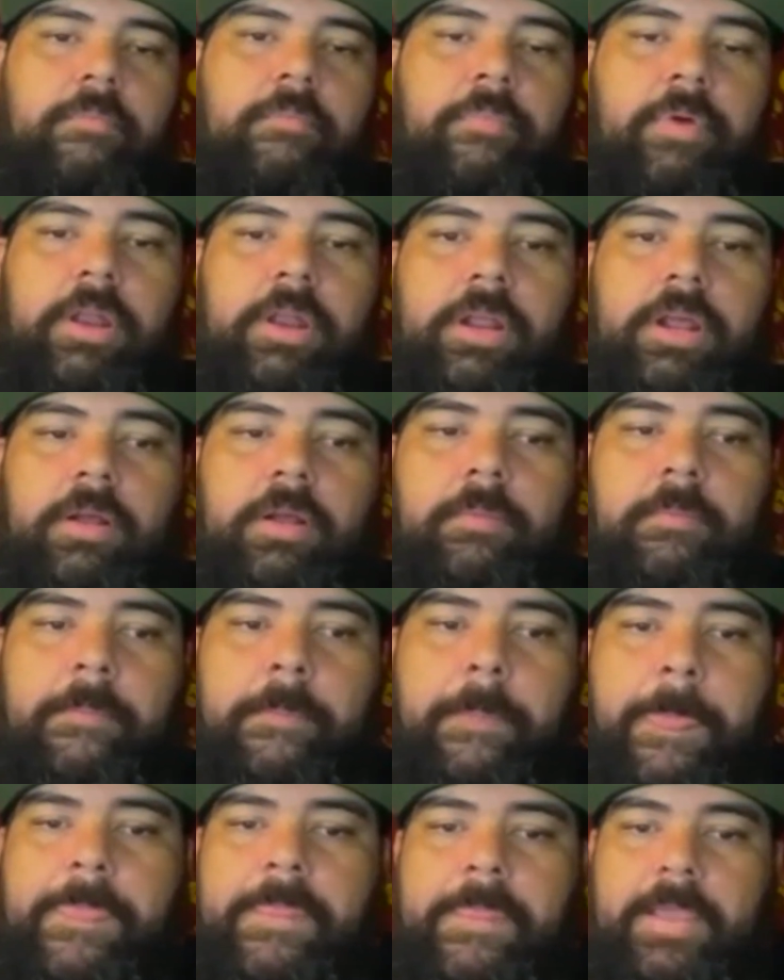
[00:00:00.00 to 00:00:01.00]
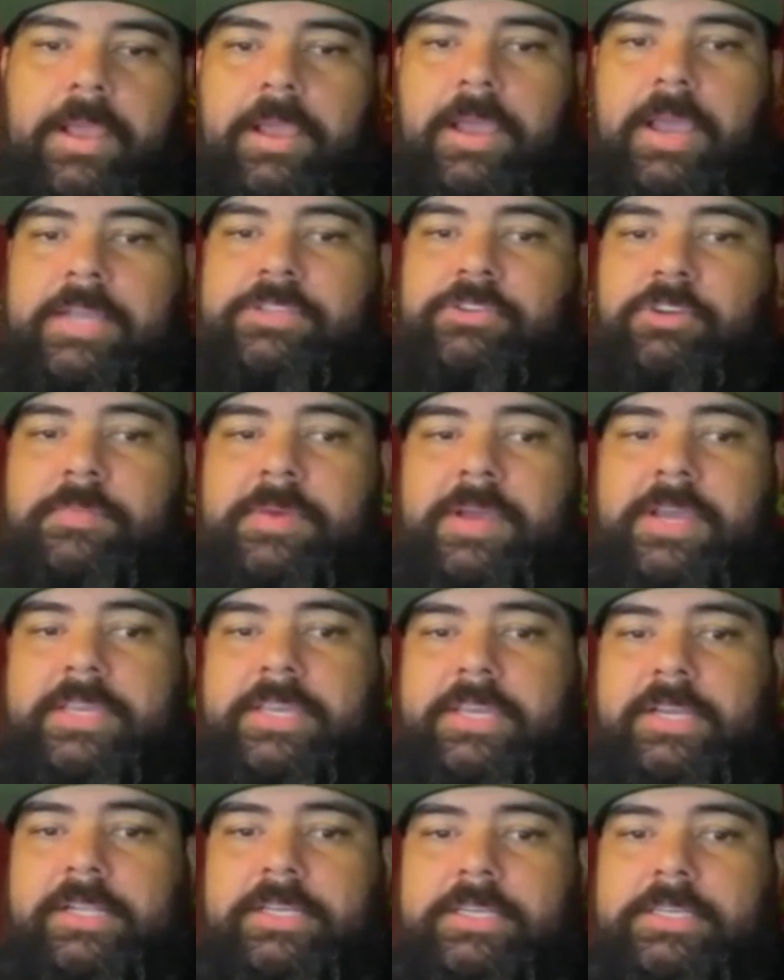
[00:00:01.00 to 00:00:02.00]
But I tore my
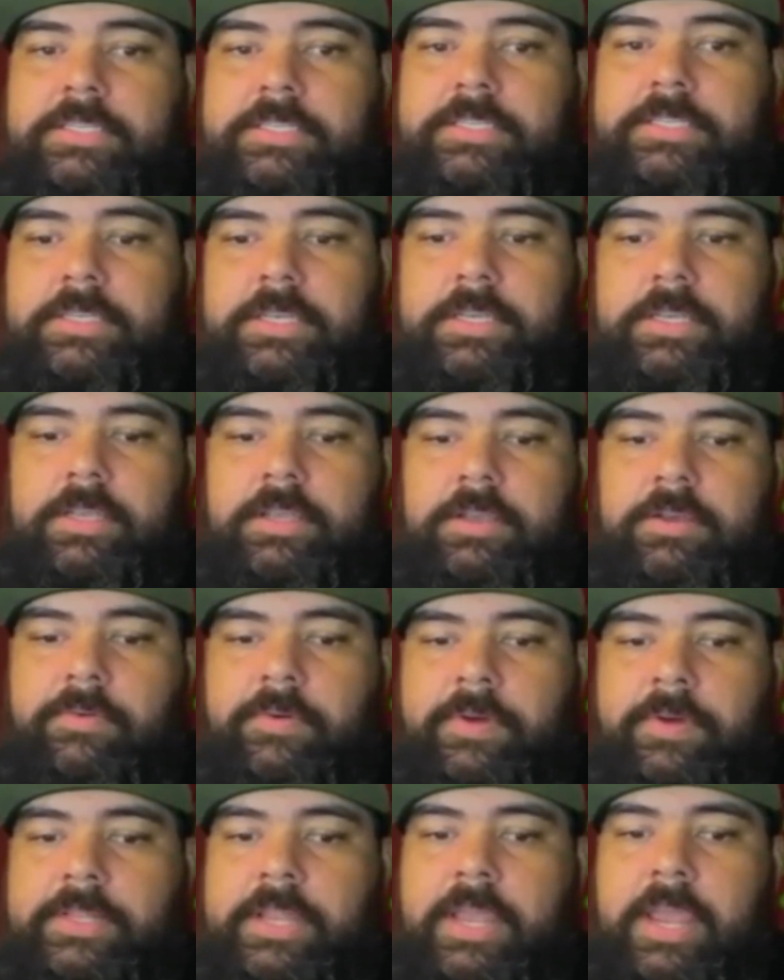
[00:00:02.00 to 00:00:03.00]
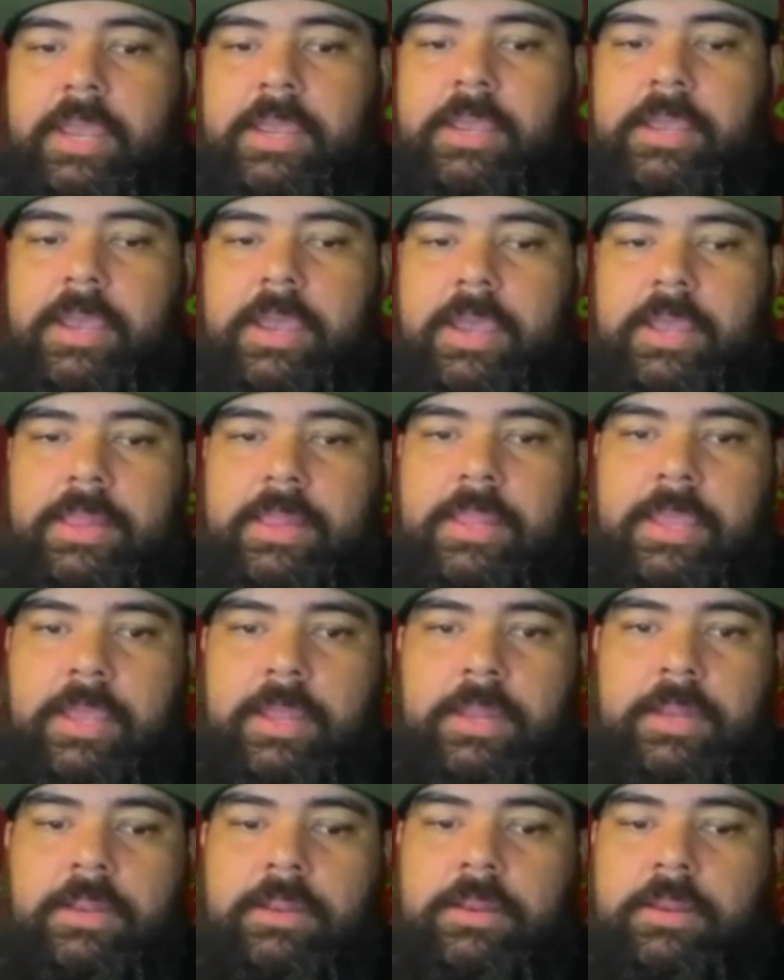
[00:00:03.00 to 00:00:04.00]
Achilles one day, and
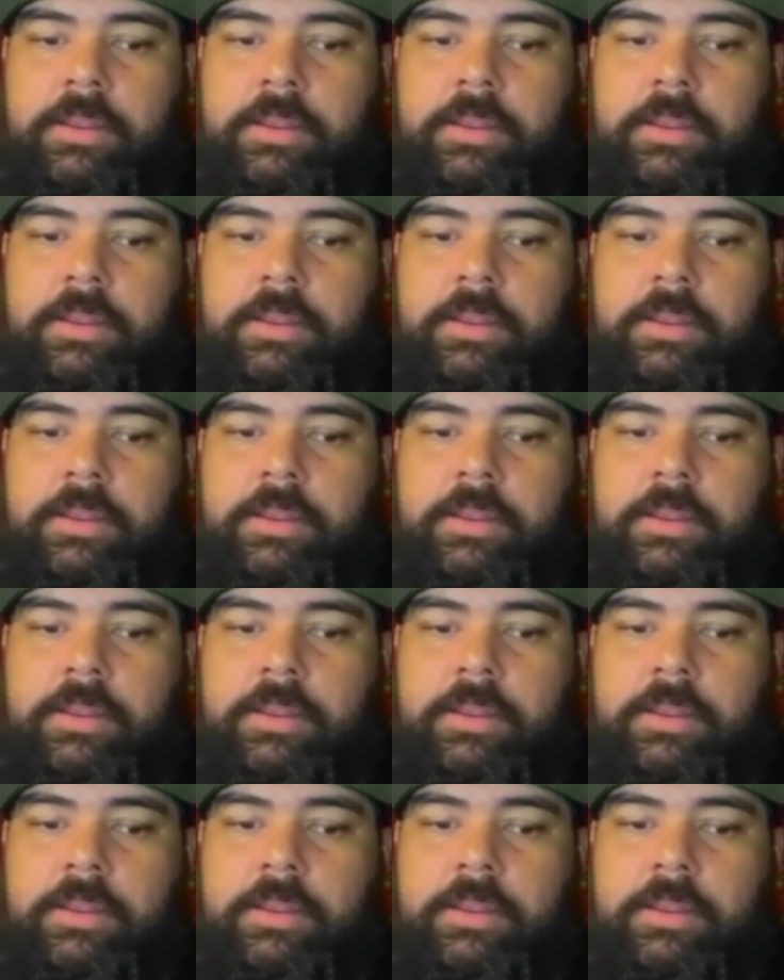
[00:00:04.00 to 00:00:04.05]
then